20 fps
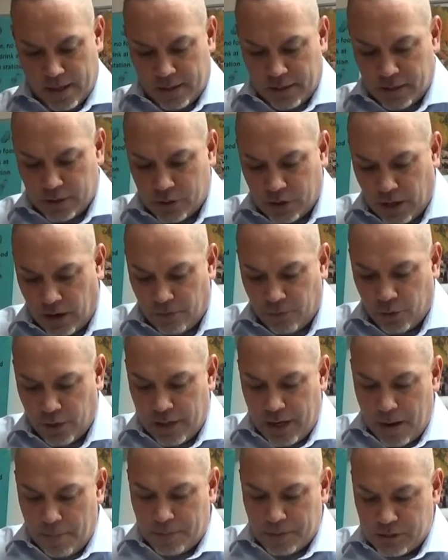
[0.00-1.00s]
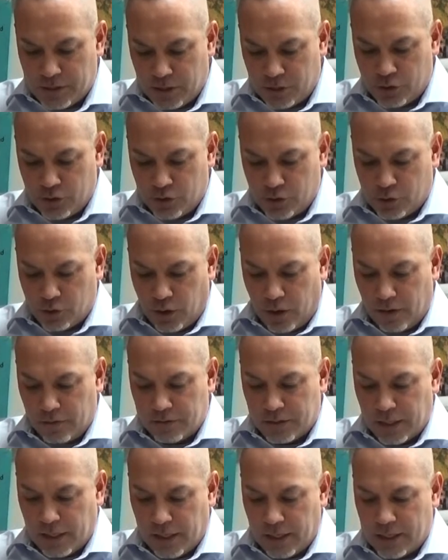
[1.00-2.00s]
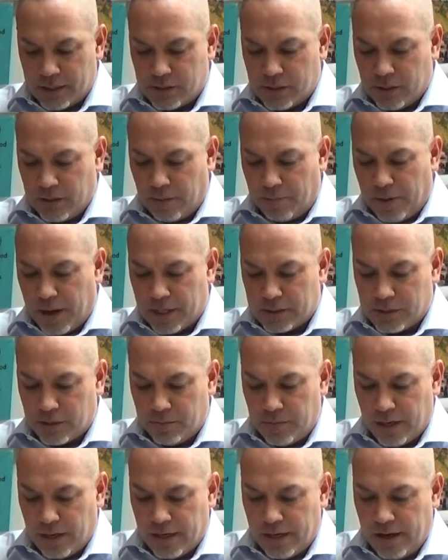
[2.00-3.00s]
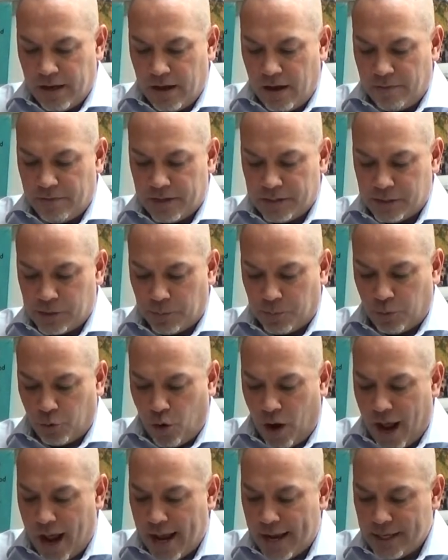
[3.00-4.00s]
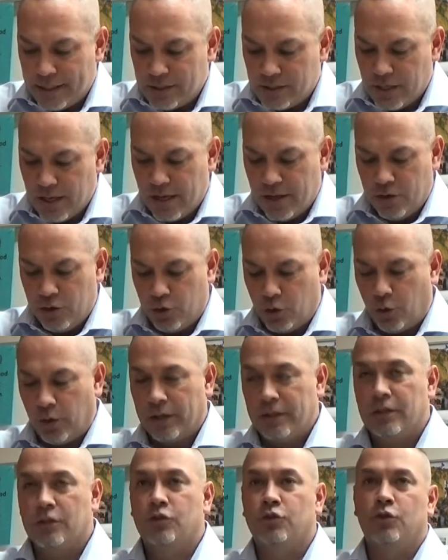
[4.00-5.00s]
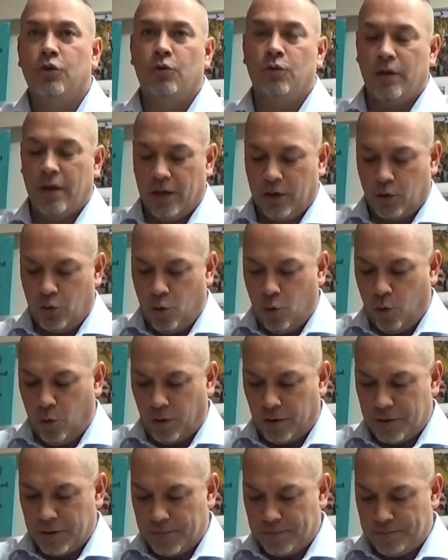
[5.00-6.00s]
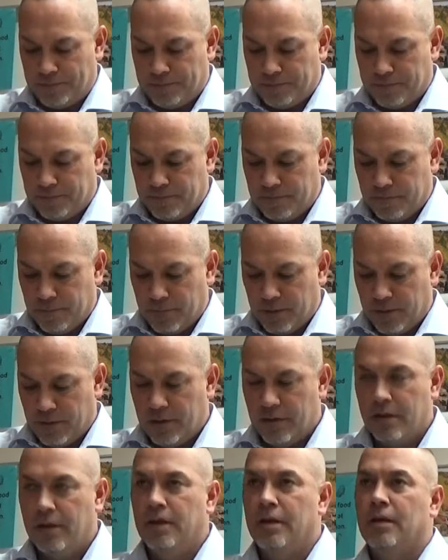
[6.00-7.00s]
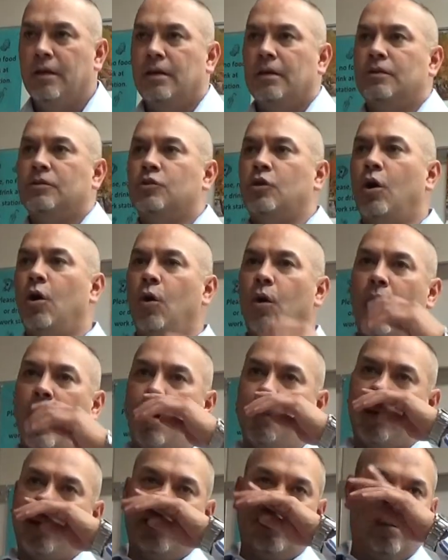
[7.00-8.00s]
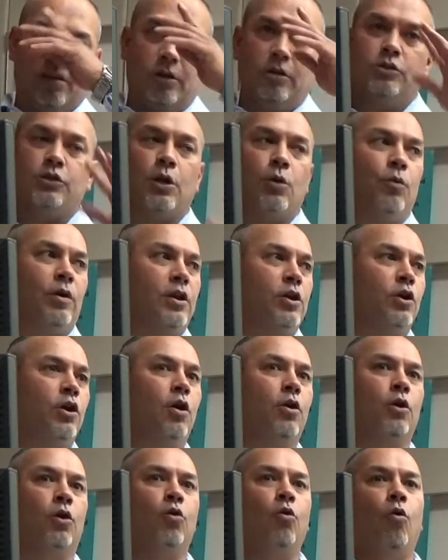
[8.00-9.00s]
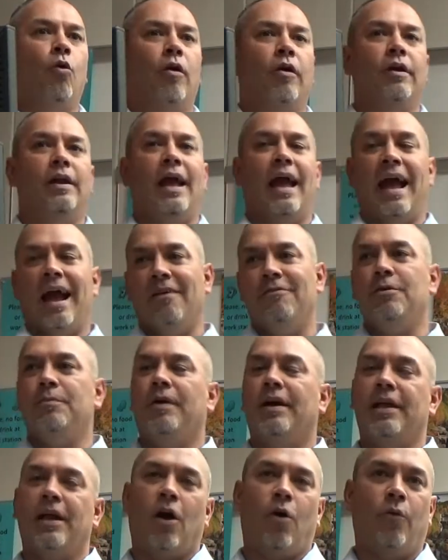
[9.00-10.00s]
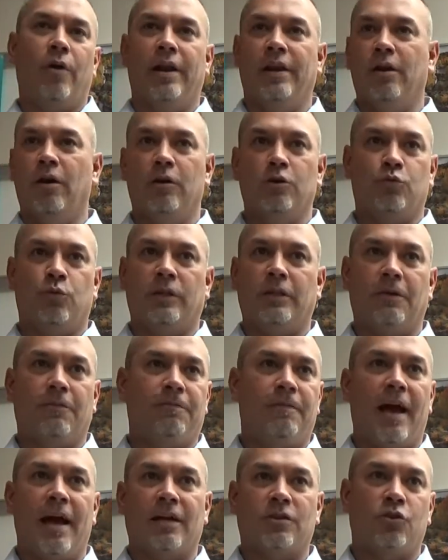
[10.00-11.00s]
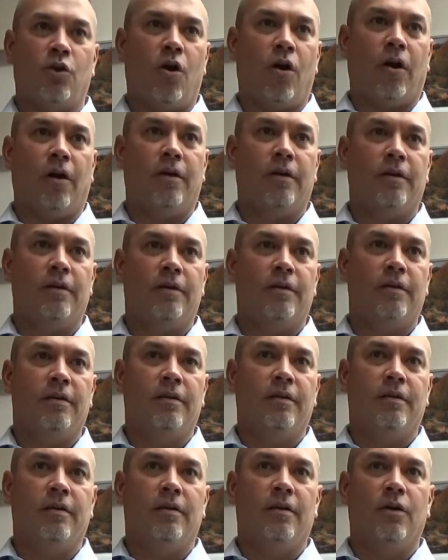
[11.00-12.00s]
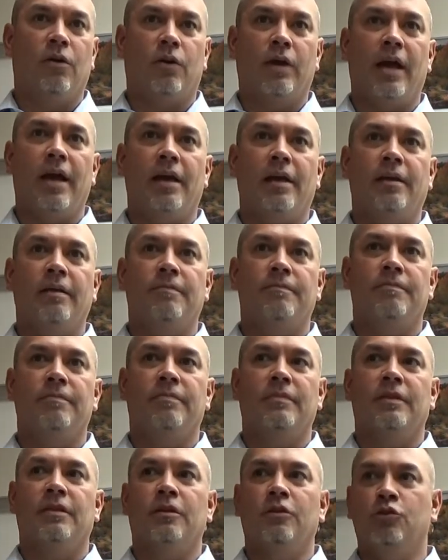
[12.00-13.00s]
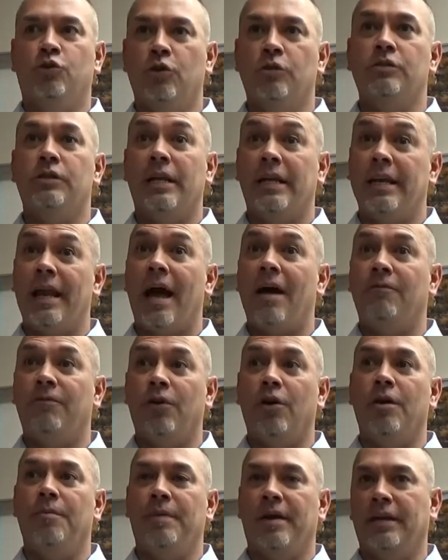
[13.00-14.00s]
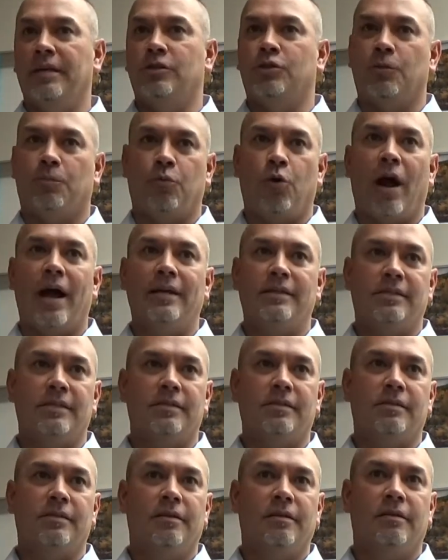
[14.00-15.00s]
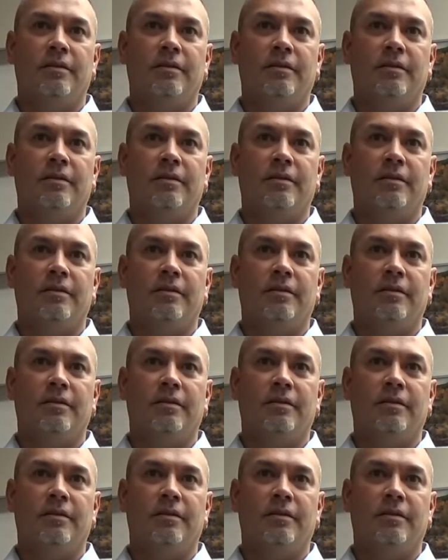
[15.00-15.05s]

Discovery depositions serve to lessen the possibility of a surprise during the suit in court. So, usually when you go to court, everybody already knows what the facts are, okay? There's usually not very many surprises.